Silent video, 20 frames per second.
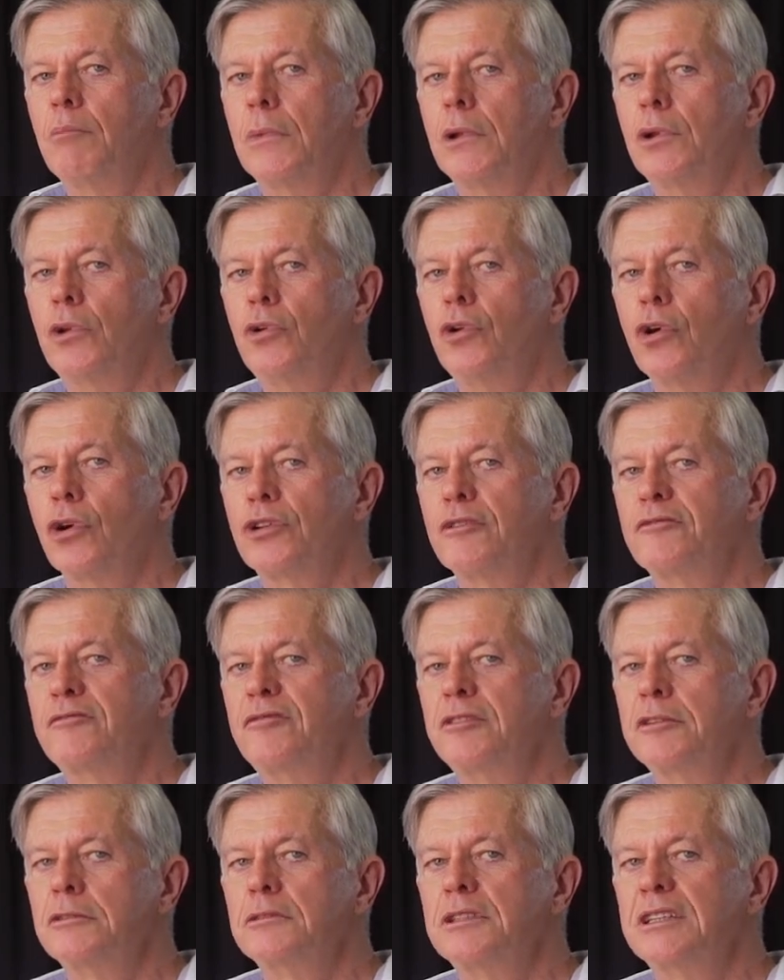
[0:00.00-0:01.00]
not a
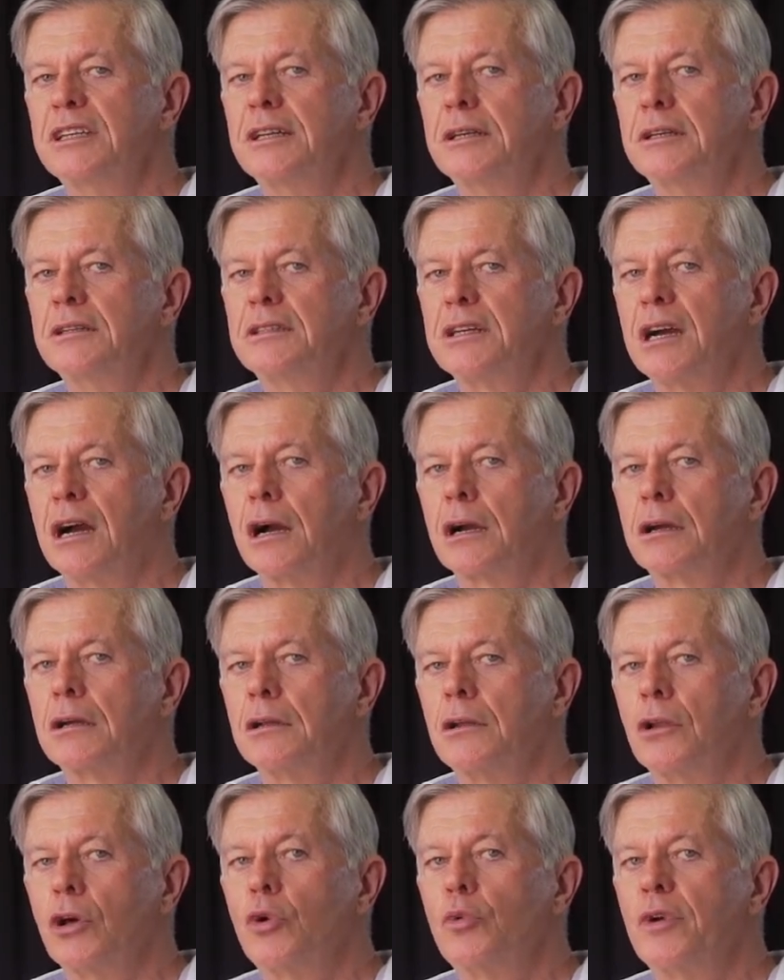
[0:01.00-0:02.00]
filled-in dark
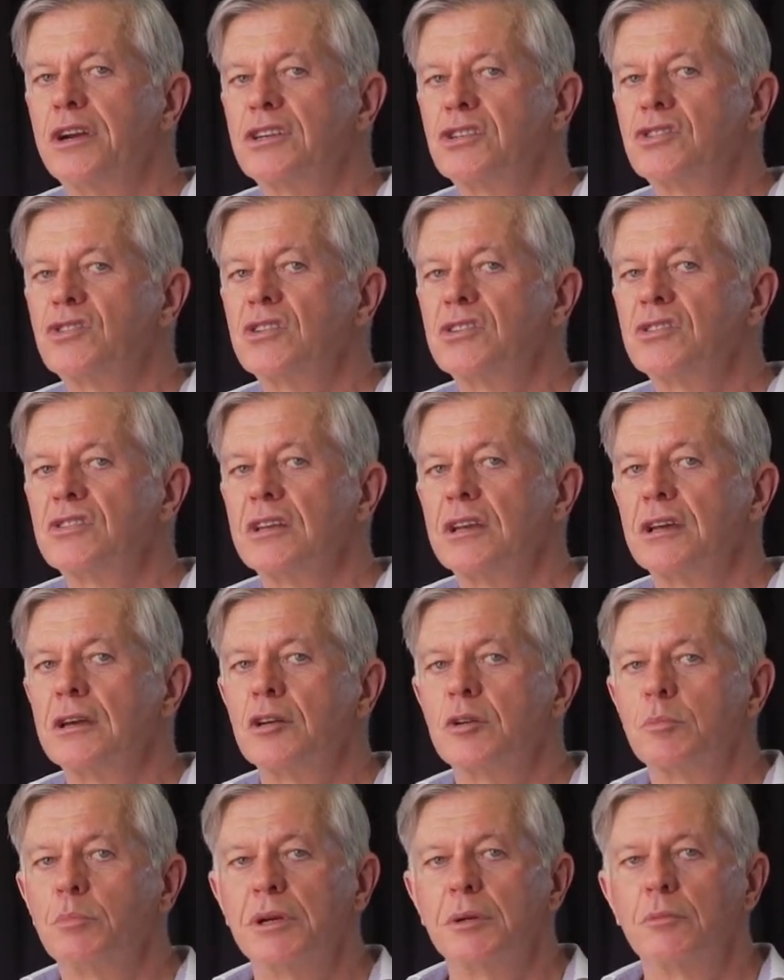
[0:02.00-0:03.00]
low register
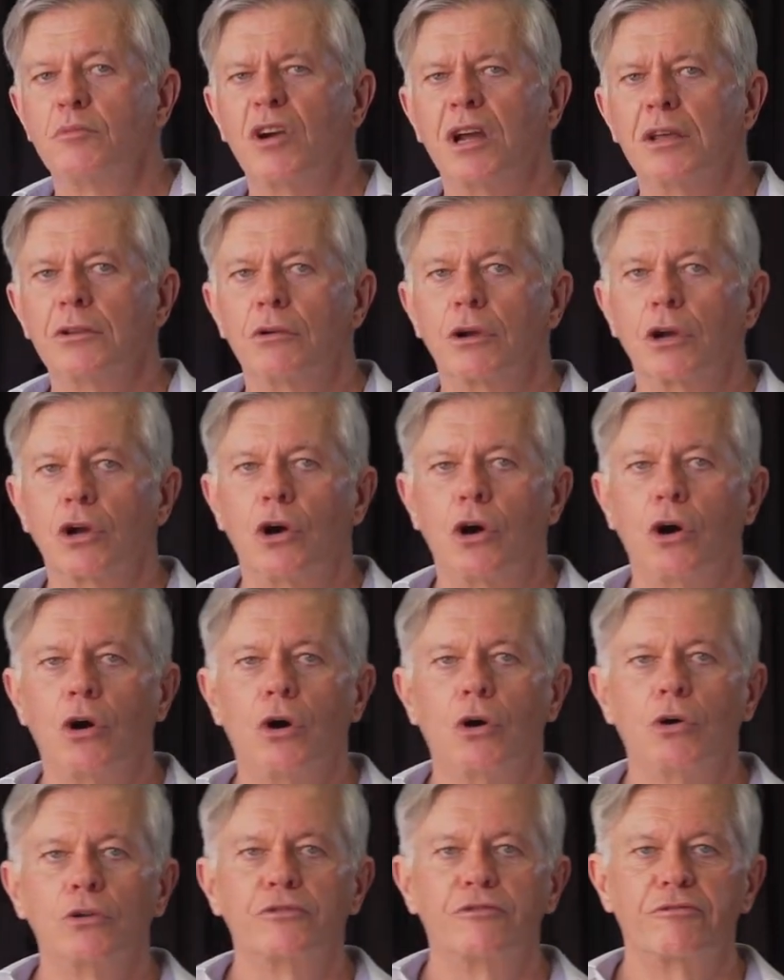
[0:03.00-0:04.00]
sound, but rather a
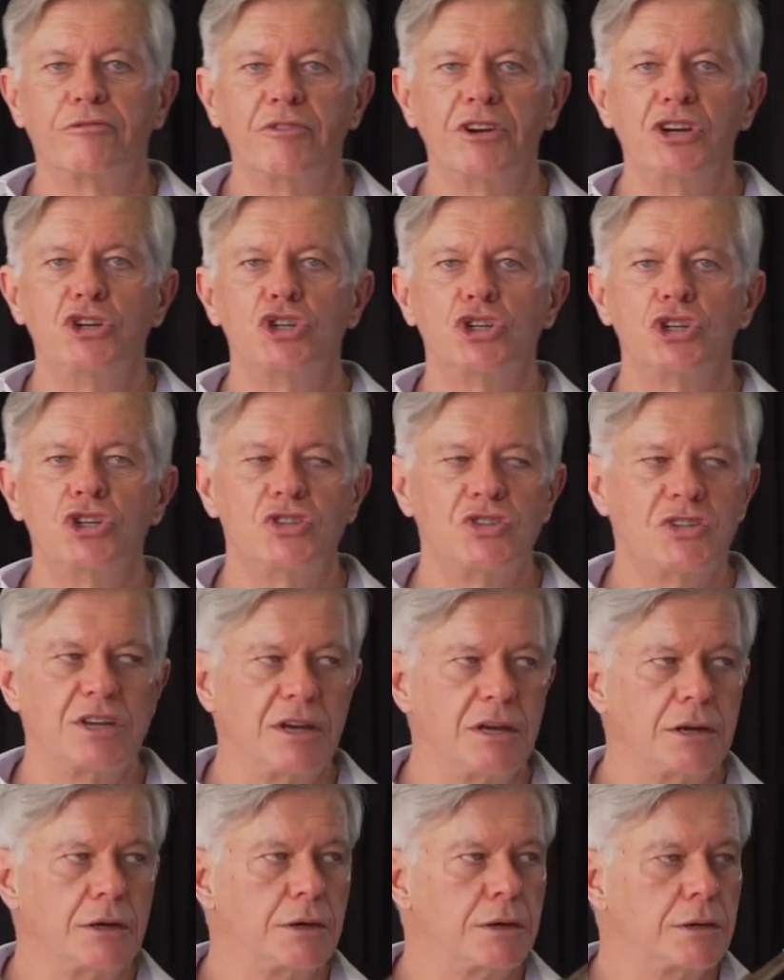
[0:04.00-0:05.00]
cold, frigid
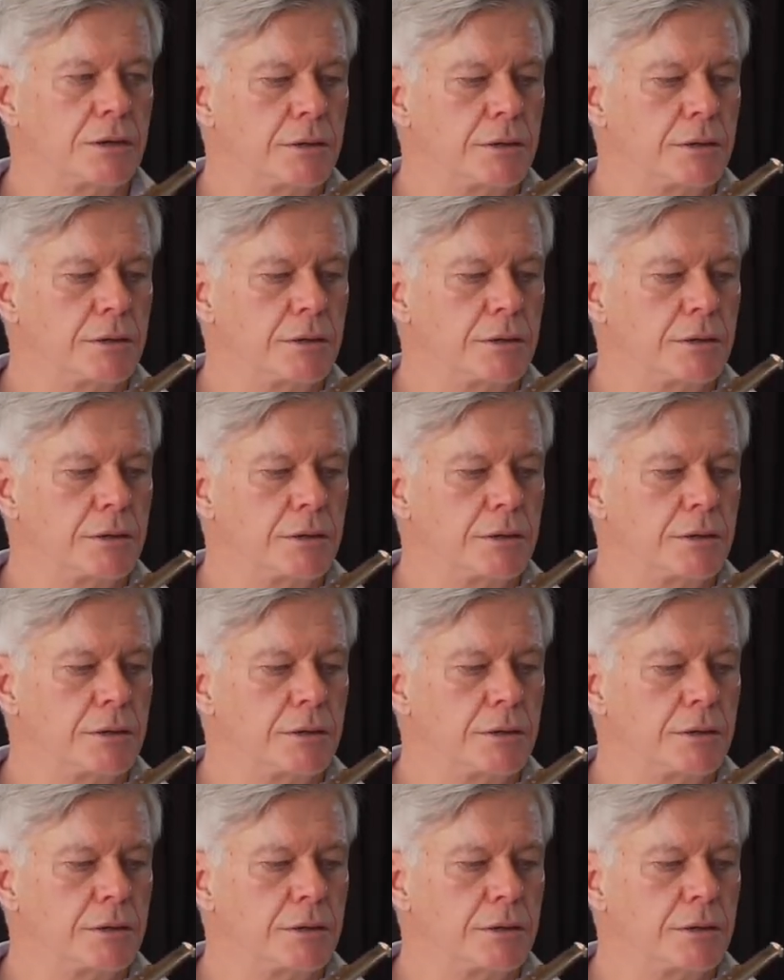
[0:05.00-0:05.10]
sound.